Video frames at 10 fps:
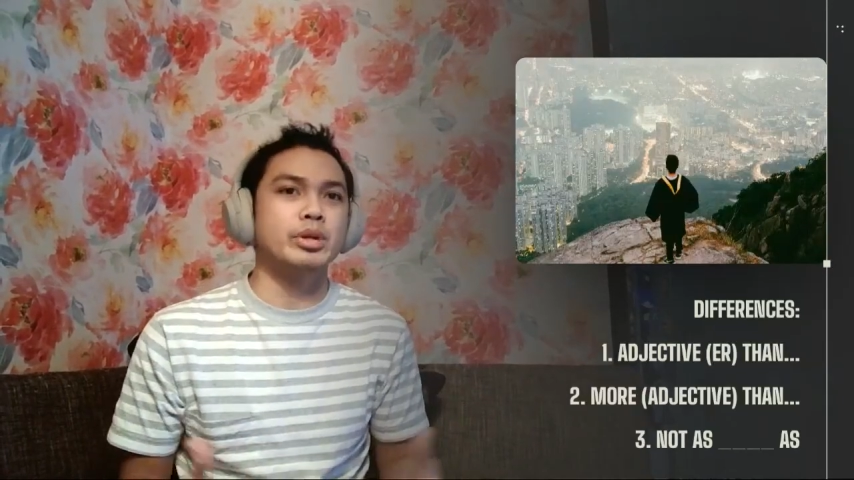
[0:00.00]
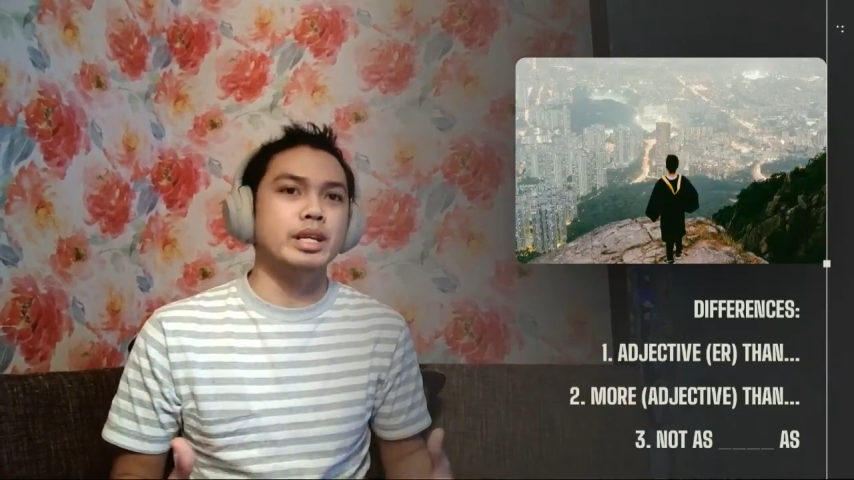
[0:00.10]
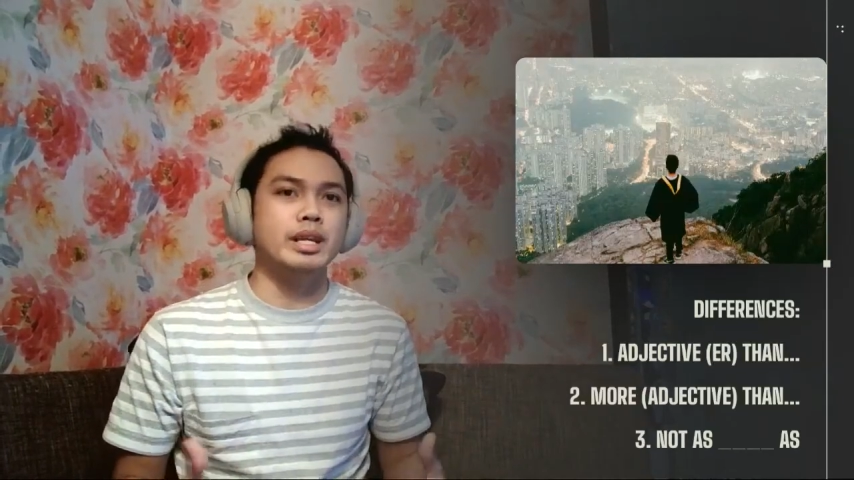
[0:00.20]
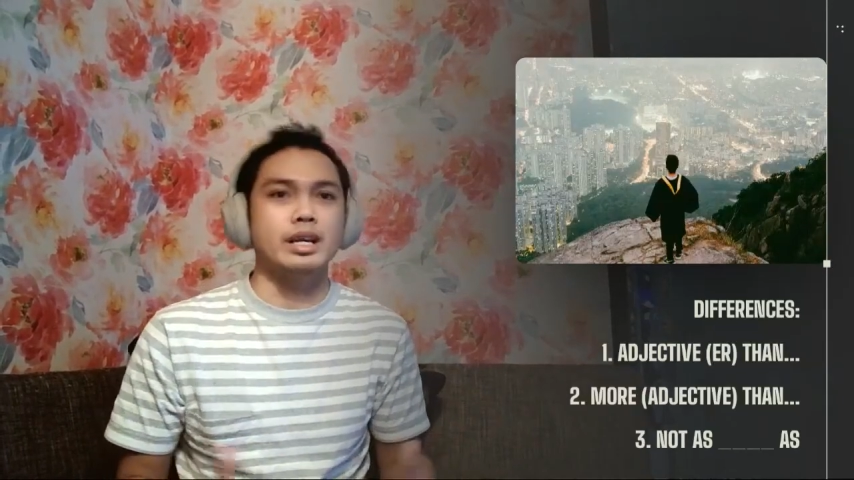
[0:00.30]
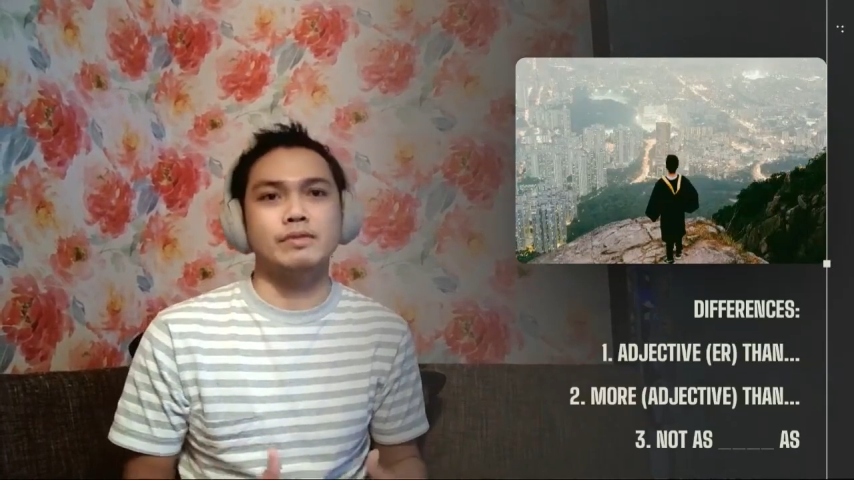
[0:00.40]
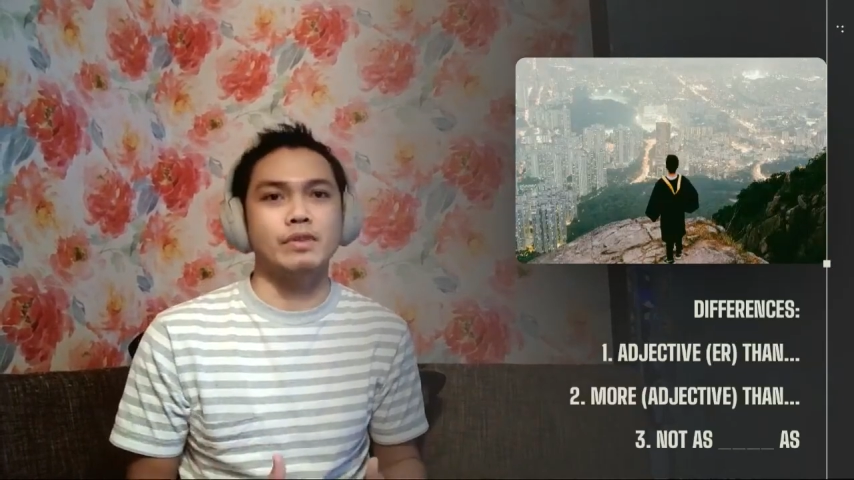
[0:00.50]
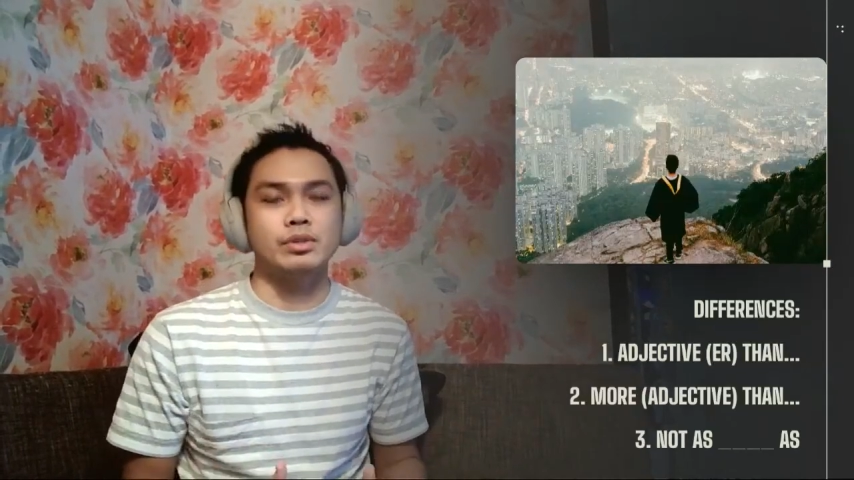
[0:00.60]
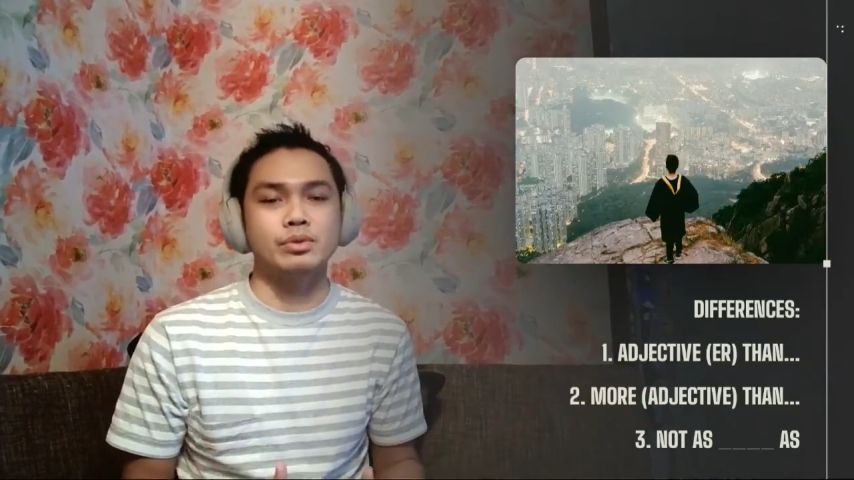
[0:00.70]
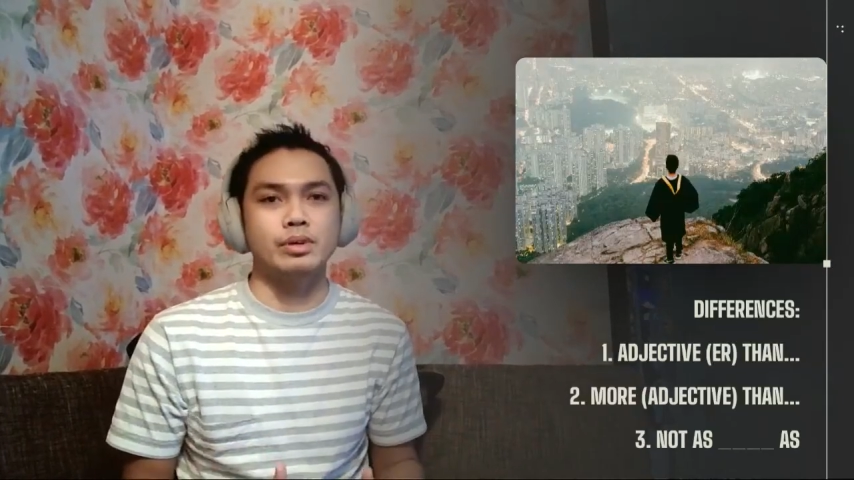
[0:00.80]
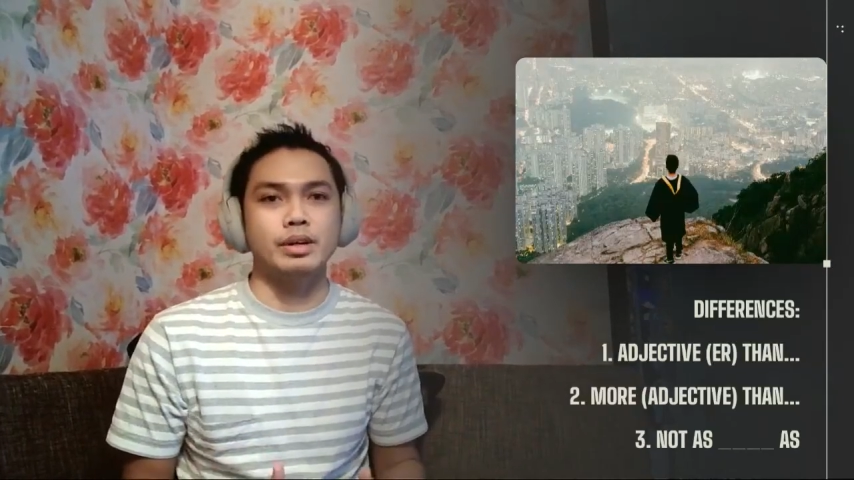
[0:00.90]
pretty as
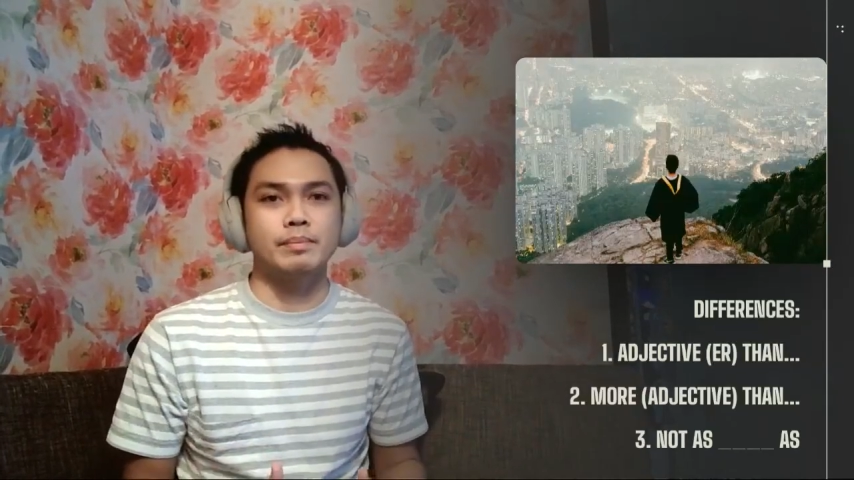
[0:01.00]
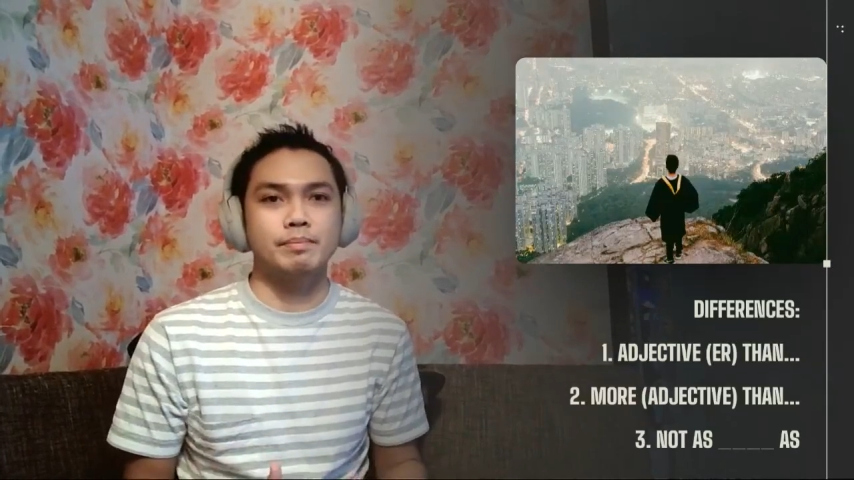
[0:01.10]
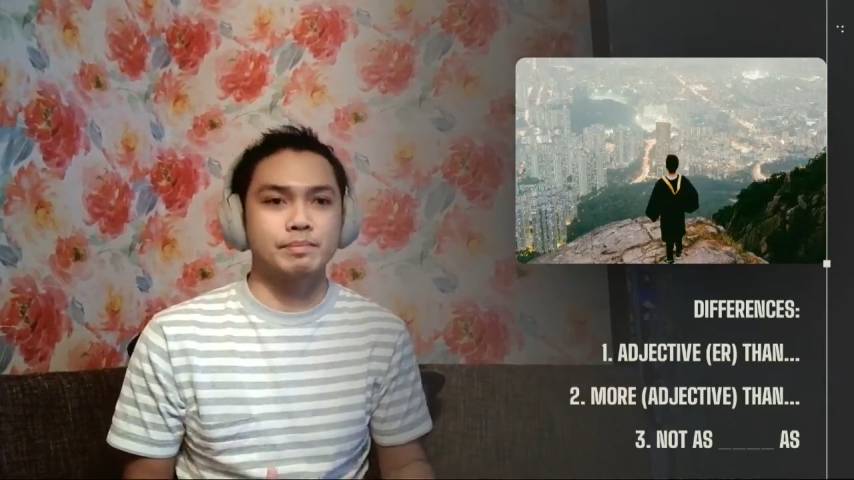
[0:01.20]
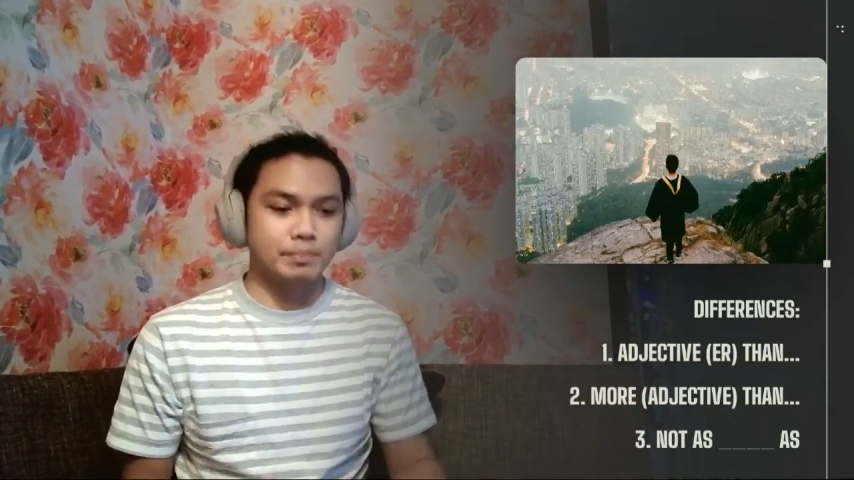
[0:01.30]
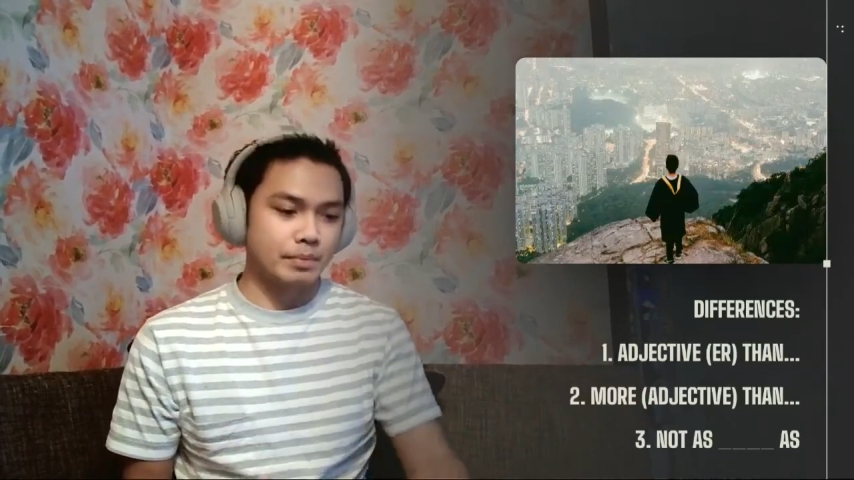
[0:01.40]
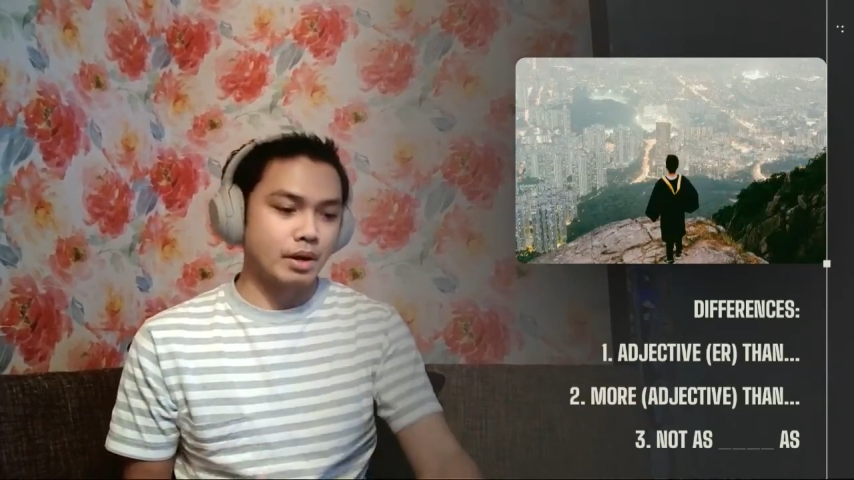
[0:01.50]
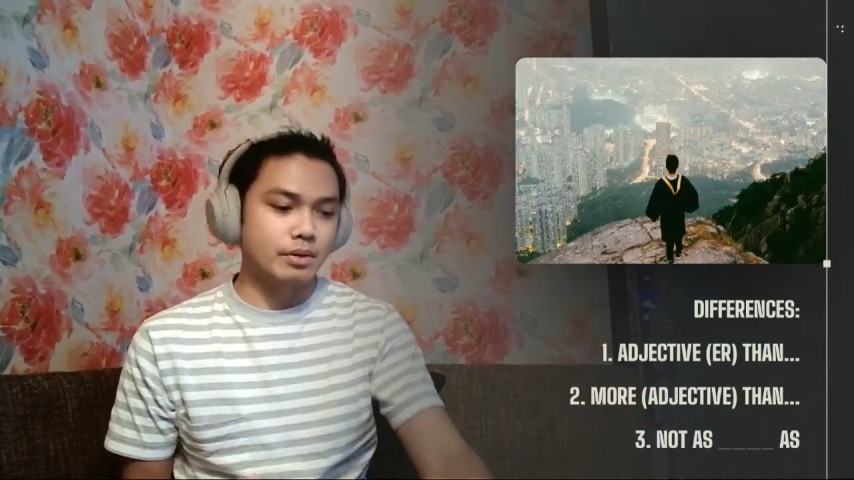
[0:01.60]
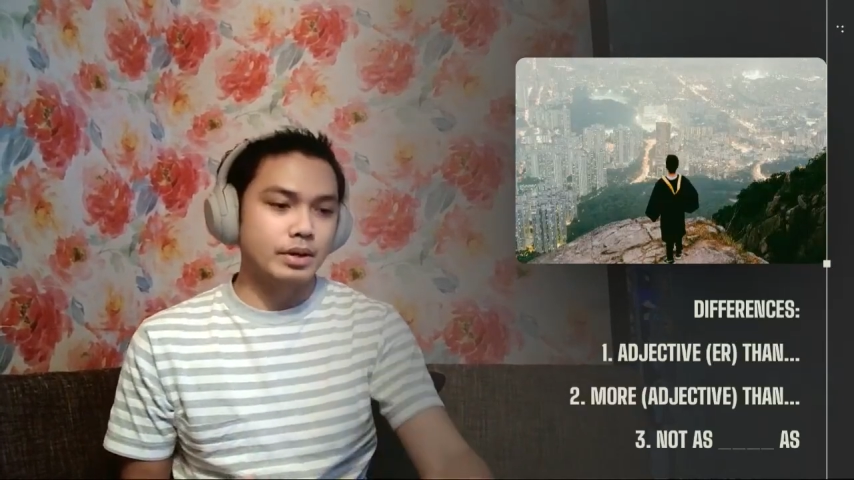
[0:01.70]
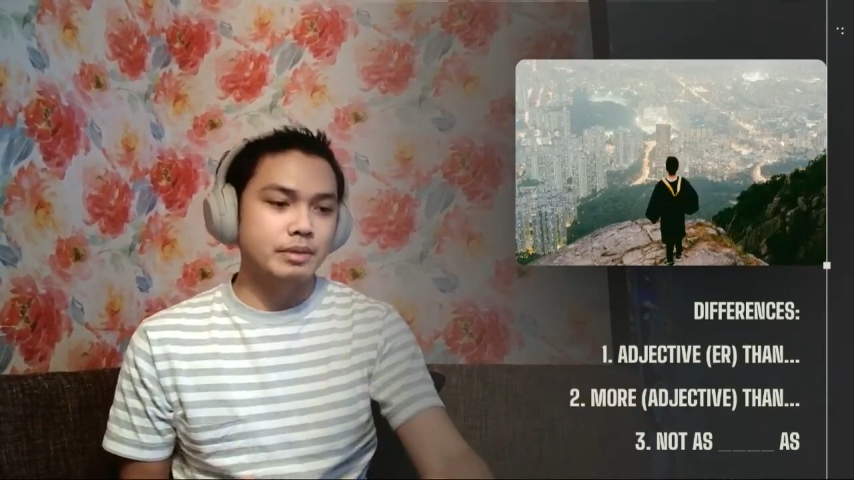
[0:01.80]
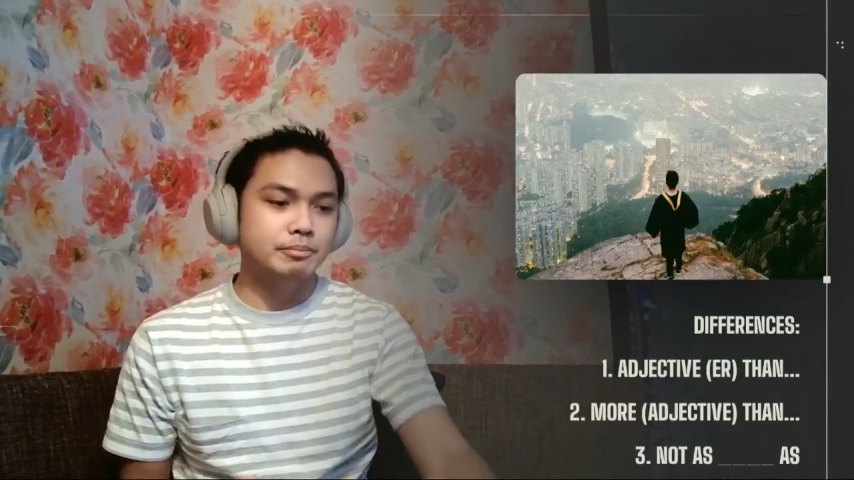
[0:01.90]
Fazura.
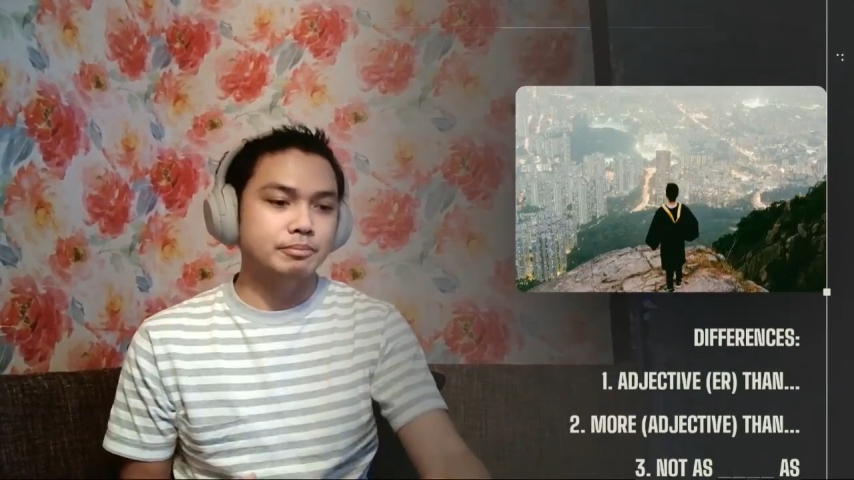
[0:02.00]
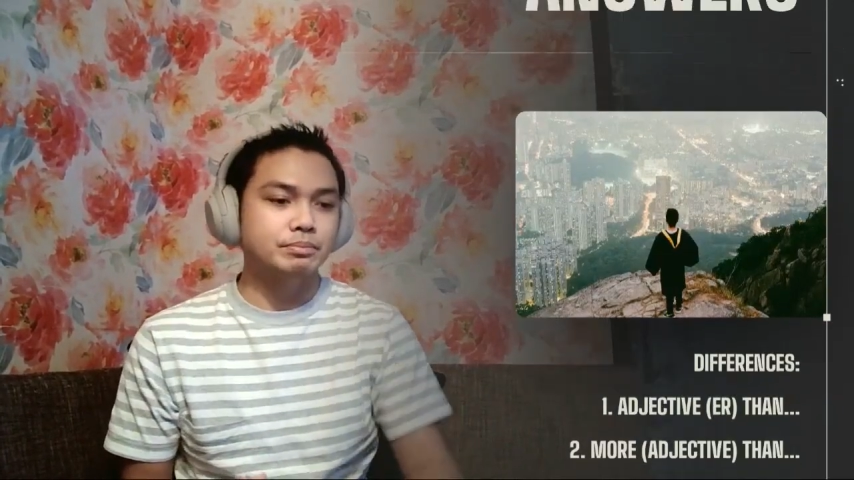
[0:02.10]
All right.